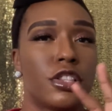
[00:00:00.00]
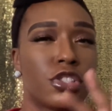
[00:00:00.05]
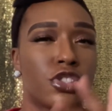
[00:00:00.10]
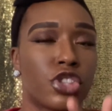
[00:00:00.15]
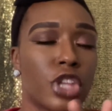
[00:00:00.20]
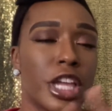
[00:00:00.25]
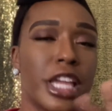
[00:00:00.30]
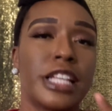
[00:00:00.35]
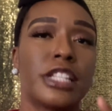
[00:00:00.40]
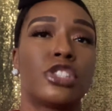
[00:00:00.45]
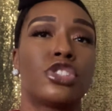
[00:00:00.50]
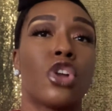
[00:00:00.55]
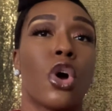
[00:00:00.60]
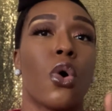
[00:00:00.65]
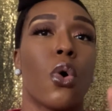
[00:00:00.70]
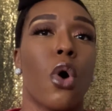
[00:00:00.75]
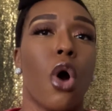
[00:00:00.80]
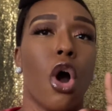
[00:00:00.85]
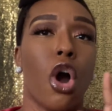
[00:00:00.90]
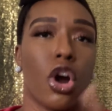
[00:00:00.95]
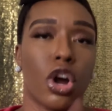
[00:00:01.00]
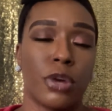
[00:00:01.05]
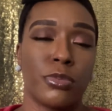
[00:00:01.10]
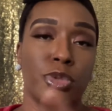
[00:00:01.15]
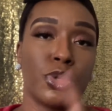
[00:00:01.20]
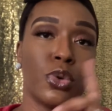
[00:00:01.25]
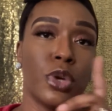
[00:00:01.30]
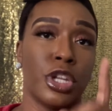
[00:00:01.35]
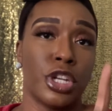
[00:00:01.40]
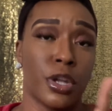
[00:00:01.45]
things don't harm
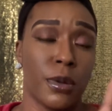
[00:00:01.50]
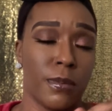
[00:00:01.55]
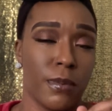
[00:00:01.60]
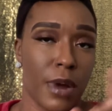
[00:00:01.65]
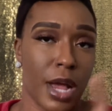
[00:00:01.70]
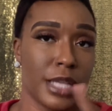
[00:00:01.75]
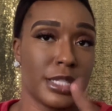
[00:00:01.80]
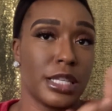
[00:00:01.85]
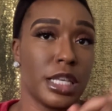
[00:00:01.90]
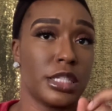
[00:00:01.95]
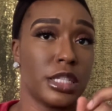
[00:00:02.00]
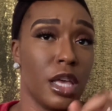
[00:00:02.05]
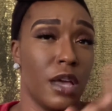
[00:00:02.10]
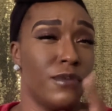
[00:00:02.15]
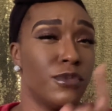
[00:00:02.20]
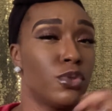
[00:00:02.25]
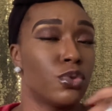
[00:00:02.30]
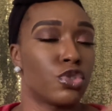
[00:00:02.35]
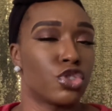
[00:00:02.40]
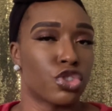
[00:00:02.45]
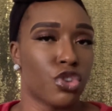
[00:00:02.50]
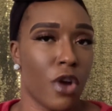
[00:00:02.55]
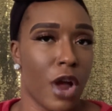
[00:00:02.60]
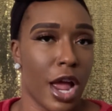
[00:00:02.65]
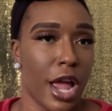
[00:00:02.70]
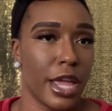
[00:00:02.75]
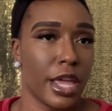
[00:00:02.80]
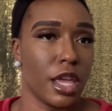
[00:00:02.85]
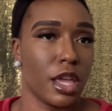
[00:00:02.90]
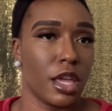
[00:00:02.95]
you in the process of you
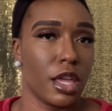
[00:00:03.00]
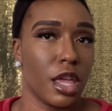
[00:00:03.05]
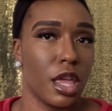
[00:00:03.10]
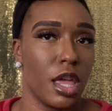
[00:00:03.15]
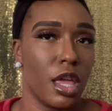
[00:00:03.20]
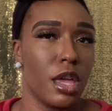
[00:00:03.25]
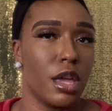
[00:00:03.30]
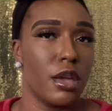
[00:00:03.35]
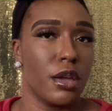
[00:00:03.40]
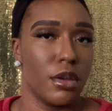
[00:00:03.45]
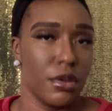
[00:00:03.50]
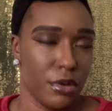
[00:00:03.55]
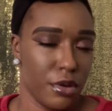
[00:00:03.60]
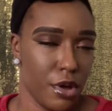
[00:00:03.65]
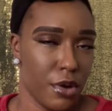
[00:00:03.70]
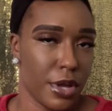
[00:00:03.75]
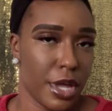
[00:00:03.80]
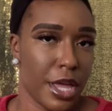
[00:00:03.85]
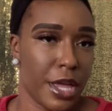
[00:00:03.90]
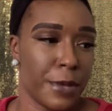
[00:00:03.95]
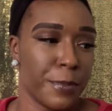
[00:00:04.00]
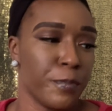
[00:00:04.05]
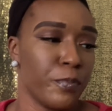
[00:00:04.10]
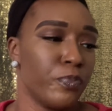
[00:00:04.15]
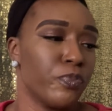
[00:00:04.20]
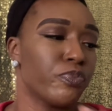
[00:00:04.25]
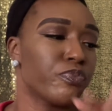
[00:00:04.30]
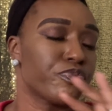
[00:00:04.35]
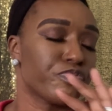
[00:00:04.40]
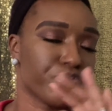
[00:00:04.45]
trying, okay?
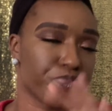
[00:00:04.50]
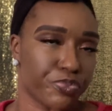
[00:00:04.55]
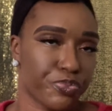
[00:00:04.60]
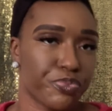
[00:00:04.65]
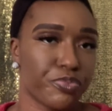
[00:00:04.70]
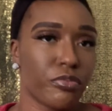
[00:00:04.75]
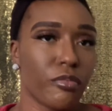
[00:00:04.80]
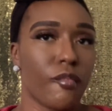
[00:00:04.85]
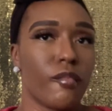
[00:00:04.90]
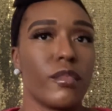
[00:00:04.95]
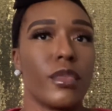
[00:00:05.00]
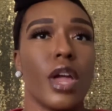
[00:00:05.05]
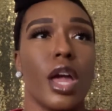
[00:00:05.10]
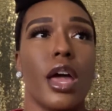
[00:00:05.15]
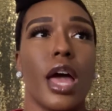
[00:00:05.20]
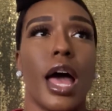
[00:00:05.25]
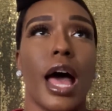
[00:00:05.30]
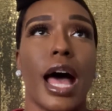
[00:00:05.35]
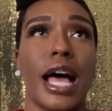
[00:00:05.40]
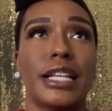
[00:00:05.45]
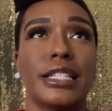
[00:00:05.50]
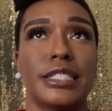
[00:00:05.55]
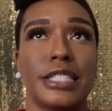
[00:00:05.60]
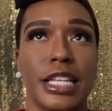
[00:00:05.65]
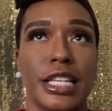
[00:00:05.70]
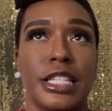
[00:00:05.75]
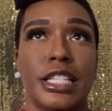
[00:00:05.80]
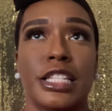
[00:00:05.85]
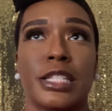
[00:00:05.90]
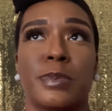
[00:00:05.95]
I
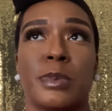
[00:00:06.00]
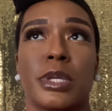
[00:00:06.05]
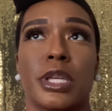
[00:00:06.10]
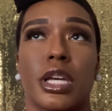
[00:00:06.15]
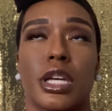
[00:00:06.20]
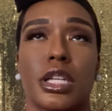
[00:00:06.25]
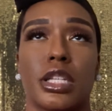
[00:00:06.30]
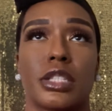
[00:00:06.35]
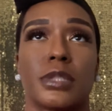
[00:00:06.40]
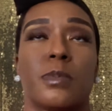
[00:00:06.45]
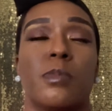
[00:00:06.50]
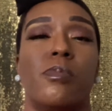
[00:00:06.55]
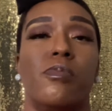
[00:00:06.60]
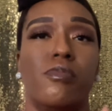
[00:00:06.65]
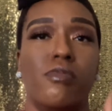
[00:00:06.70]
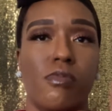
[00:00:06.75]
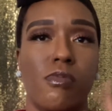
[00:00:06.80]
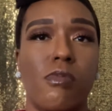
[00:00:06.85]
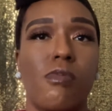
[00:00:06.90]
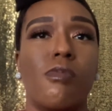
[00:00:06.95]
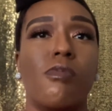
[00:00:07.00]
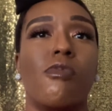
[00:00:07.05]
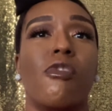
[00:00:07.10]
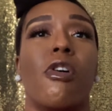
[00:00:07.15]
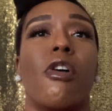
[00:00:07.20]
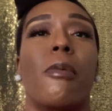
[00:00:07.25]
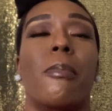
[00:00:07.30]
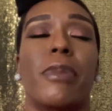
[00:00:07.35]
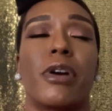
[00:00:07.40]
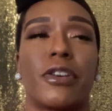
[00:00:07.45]
say this because,
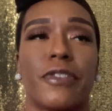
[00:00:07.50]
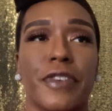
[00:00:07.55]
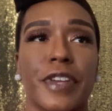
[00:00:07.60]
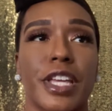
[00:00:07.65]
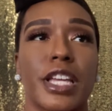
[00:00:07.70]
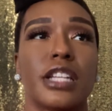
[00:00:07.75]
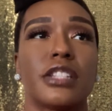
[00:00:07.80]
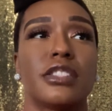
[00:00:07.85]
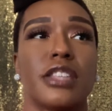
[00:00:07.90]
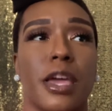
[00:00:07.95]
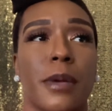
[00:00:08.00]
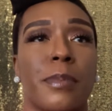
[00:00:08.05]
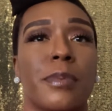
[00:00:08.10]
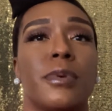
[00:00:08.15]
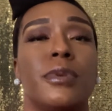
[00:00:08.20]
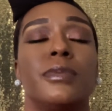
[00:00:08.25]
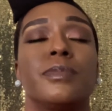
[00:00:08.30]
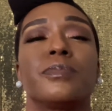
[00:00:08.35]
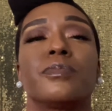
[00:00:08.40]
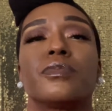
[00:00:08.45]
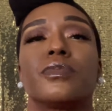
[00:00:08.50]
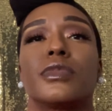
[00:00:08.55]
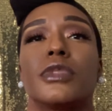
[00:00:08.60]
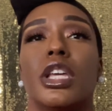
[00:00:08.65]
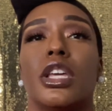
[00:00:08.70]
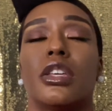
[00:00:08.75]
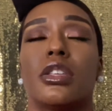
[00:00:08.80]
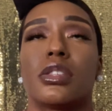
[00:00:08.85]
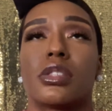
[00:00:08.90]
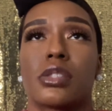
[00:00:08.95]
perfect example.
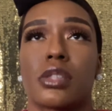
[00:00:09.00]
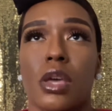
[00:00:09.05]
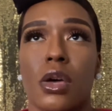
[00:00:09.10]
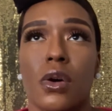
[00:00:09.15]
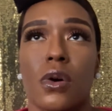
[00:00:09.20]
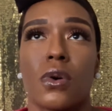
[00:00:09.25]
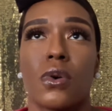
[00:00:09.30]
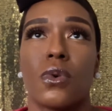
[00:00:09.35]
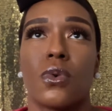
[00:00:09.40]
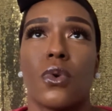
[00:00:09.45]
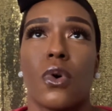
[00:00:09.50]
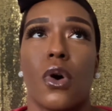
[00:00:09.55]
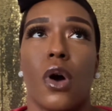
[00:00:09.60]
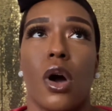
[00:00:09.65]
So